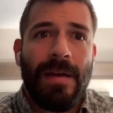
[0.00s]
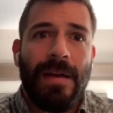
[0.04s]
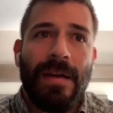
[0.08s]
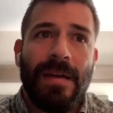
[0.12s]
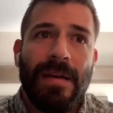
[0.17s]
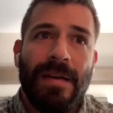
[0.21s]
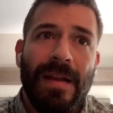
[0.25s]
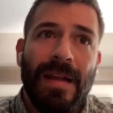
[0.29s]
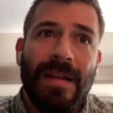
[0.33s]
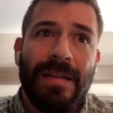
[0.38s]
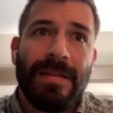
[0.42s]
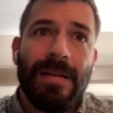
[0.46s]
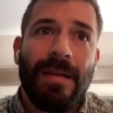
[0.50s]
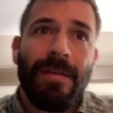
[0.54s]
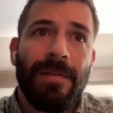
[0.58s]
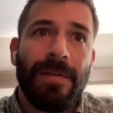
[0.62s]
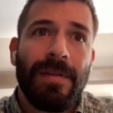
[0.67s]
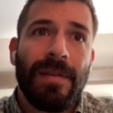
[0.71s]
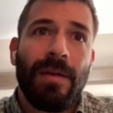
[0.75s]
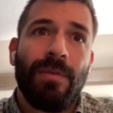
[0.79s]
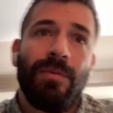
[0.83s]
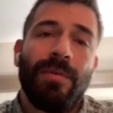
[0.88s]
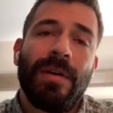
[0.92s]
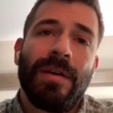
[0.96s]
And that's
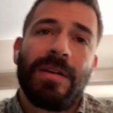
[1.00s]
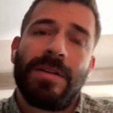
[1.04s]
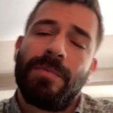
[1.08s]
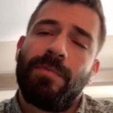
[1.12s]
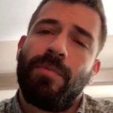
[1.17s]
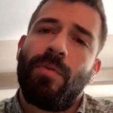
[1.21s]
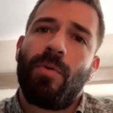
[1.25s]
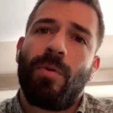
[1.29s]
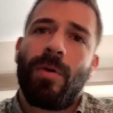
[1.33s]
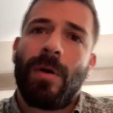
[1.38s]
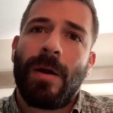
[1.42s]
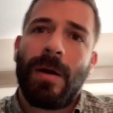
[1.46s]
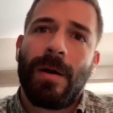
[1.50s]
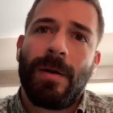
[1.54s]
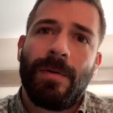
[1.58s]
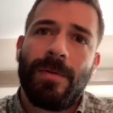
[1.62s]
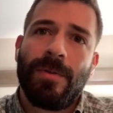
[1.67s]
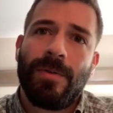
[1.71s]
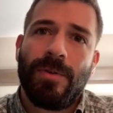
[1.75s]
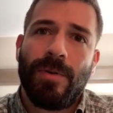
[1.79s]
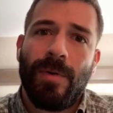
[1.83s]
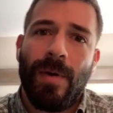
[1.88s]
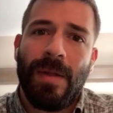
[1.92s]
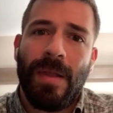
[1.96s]
something that I would explore
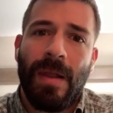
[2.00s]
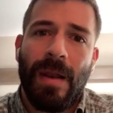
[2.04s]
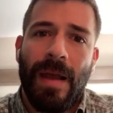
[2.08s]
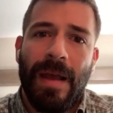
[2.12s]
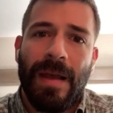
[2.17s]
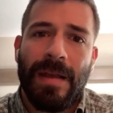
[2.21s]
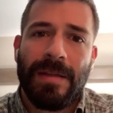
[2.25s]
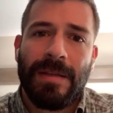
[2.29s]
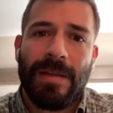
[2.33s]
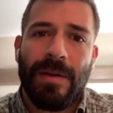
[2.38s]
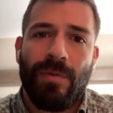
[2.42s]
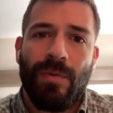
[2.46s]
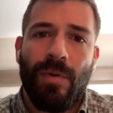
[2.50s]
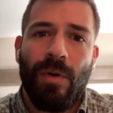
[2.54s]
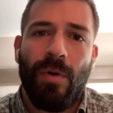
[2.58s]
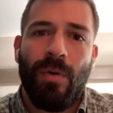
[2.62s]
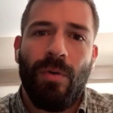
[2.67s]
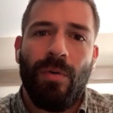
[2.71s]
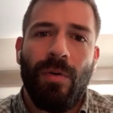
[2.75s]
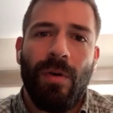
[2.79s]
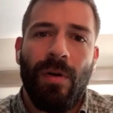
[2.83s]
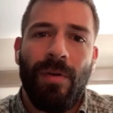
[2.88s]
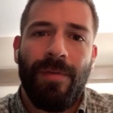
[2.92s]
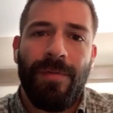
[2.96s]
to analyze the
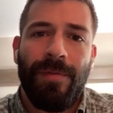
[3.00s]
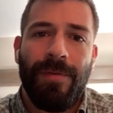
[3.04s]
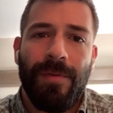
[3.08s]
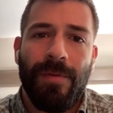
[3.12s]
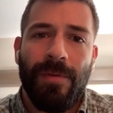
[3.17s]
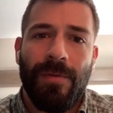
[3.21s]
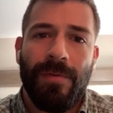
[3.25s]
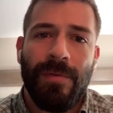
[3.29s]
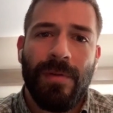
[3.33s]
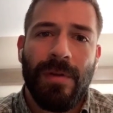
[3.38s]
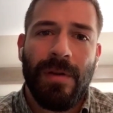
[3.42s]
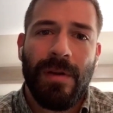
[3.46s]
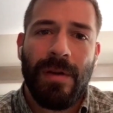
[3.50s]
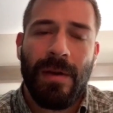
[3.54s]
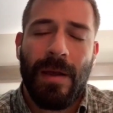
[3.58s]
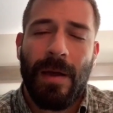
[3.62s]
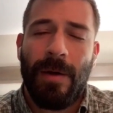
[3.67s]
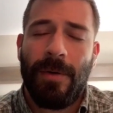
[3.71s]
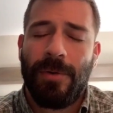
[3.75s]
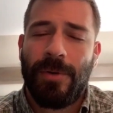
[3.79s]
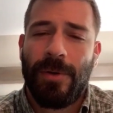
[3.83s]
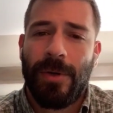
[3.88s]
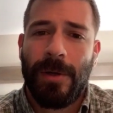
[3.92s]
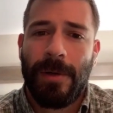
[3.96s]
role of food in
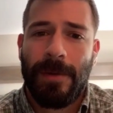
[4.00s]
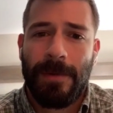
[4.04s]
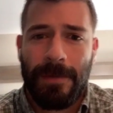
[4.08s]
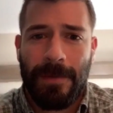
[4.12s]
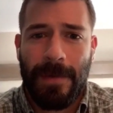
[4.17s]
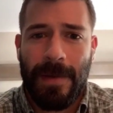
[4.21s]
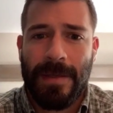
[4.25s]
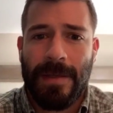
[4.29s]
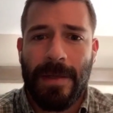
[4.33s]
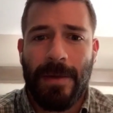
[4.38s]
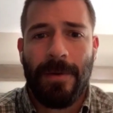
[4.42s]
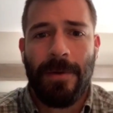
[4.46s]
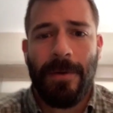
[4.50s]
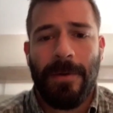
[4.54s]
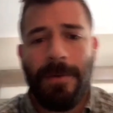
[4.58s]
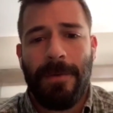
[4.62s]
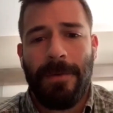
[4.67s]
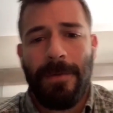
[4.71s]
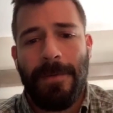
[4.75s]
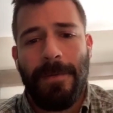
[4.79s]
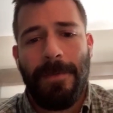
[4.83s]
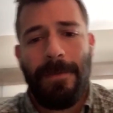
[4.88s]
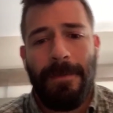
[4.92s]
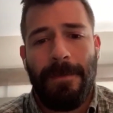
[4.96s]
culture as a whole.
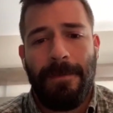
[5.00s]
